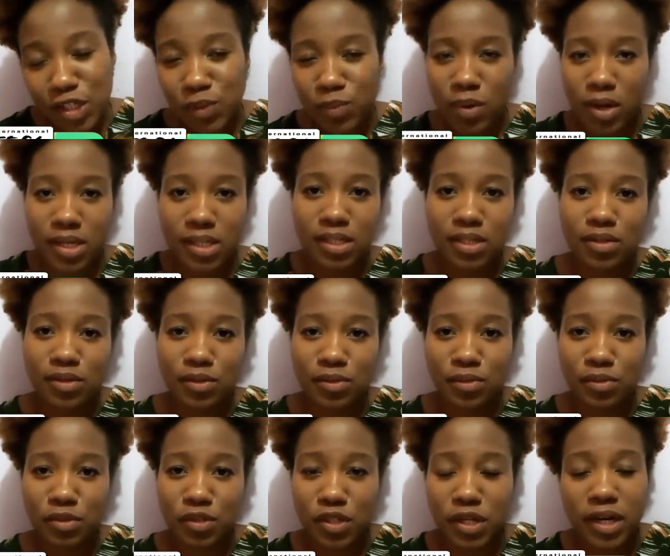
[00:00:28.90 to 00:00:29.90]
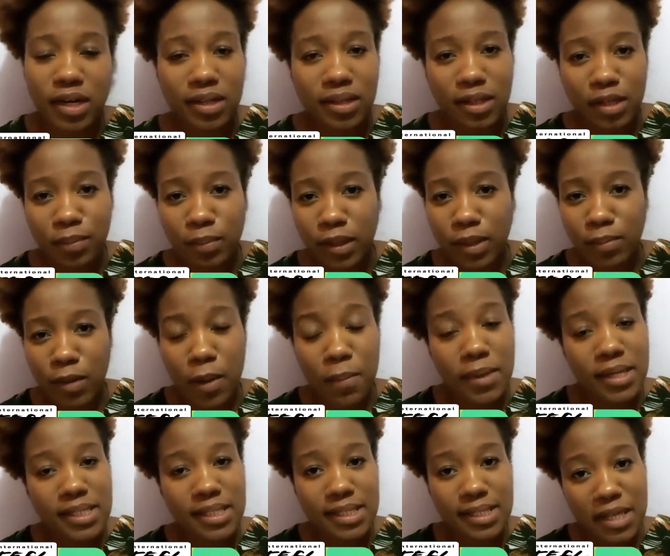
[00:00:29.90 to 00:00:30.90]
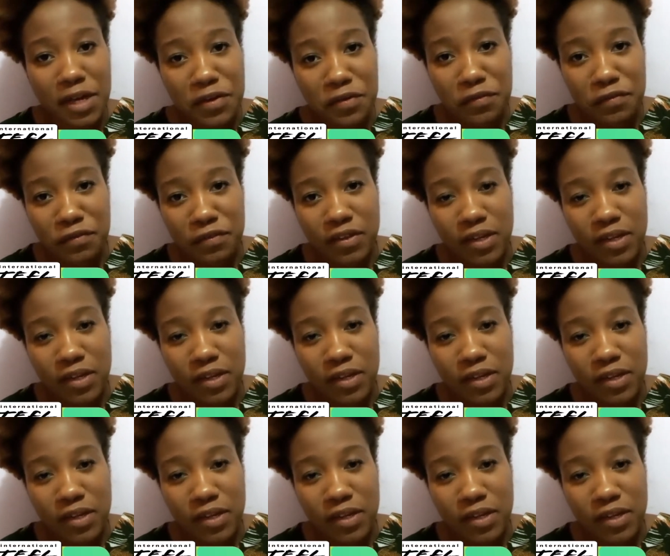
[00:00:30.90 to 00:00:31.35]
just wanted to share a little bit about myself.